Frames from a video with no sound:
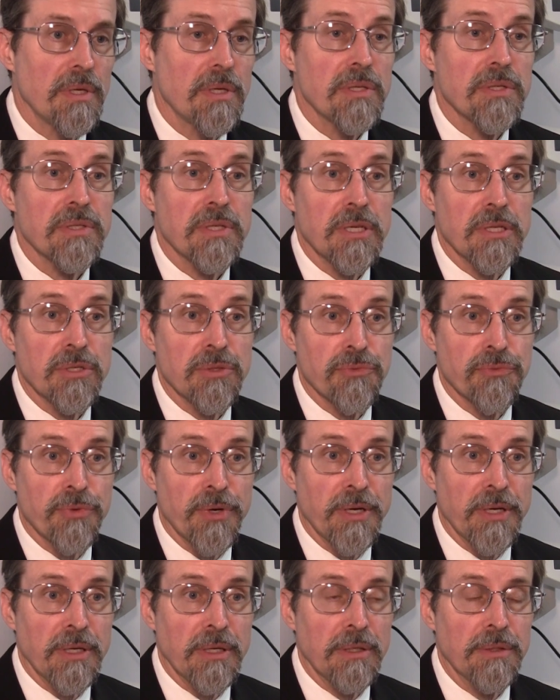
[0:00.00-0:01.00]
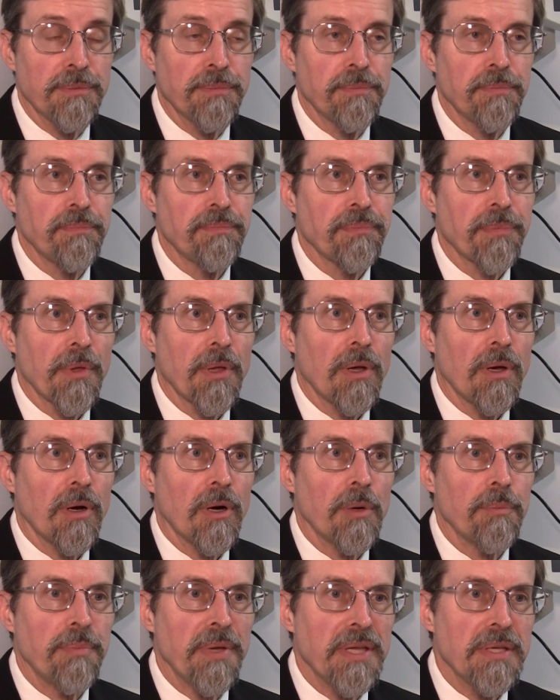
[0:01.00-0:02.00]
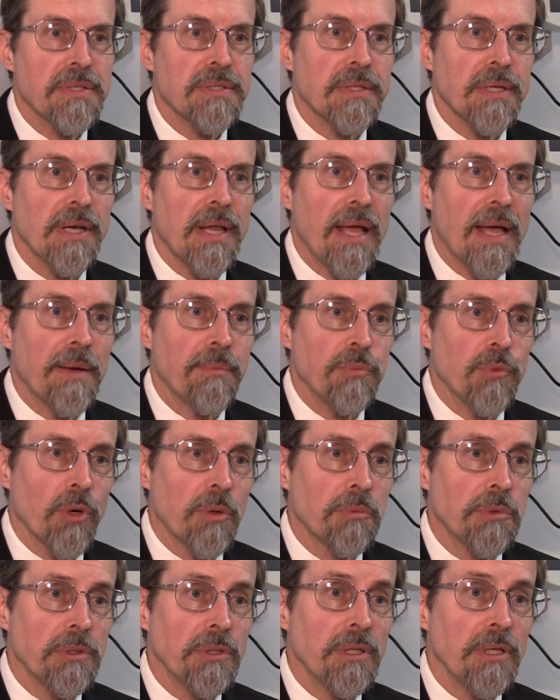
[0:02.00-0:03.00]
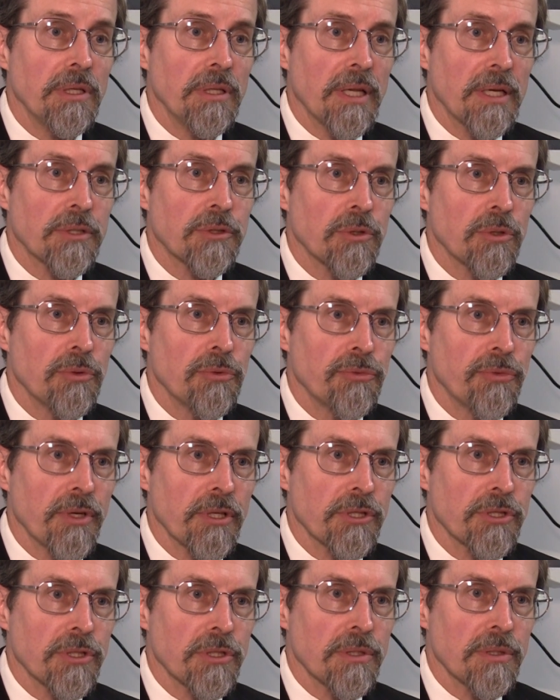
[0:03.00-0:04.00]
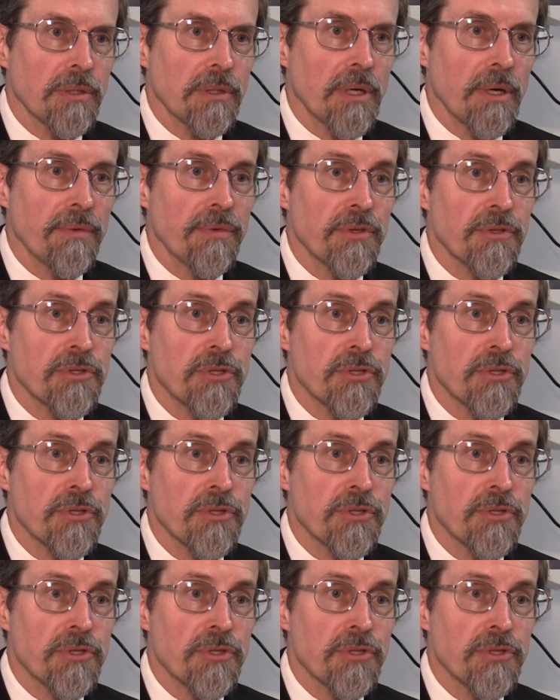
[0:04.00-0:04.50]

schizophrenia, are based in abnormal electrical function of the